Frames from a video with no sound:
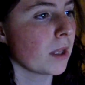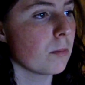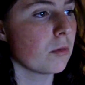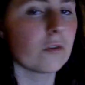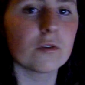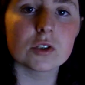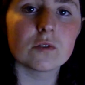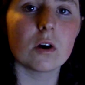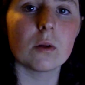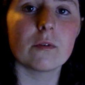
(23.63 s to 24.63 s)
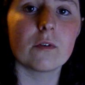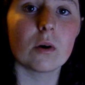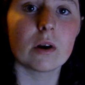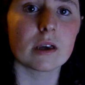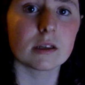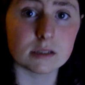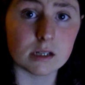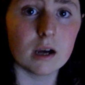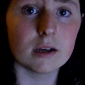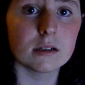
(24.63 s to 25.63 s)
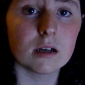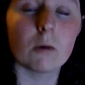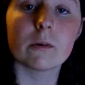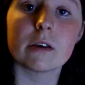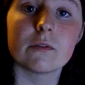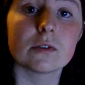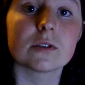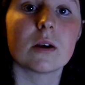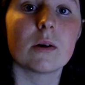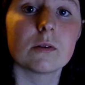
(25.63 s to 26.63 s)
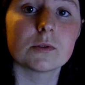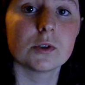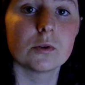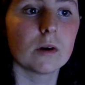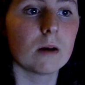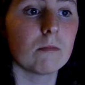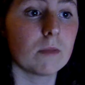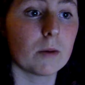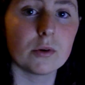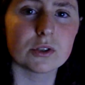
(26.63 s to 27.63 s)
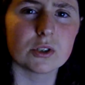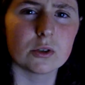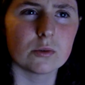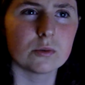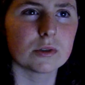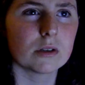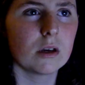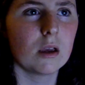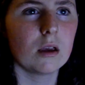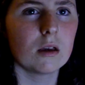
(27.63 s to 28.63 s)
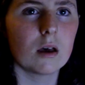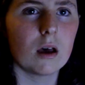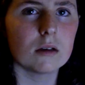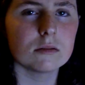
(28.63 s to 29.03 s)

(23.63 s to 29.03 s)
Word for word: But first of all, before I get started, I want to give a shout out to um, a person who's uh,